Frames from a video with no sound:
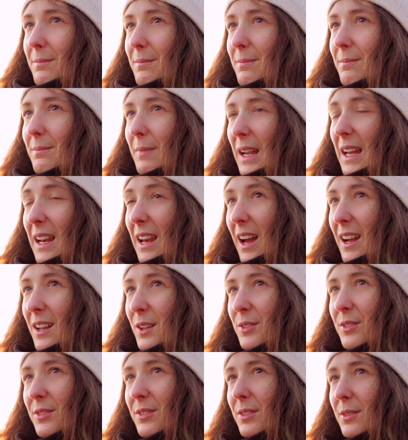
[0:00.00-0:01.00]

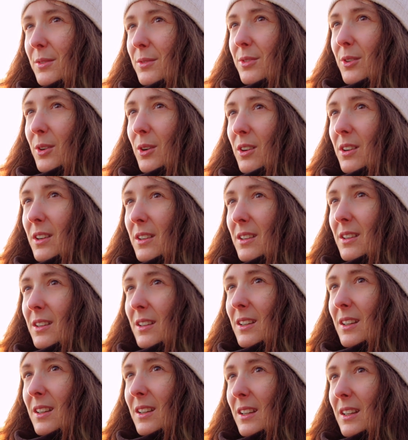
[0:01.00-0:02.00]
life for
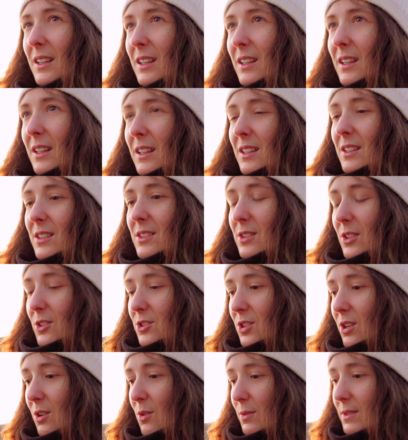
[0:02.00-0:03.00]
such
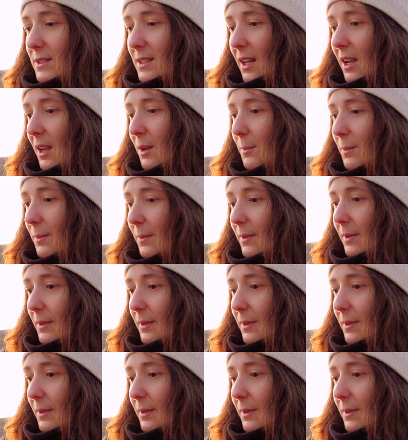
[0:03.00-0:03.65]
a long time.